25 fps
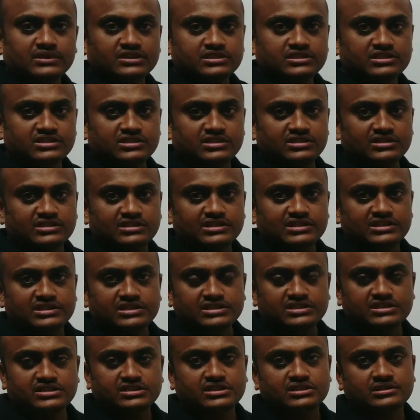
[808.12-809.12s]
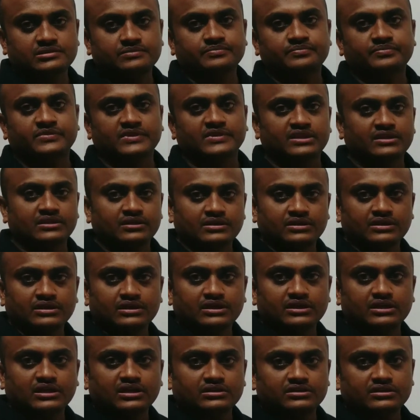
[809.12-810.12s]
the signal is,
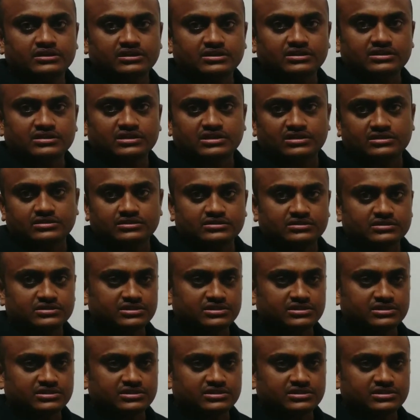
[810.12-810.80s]
the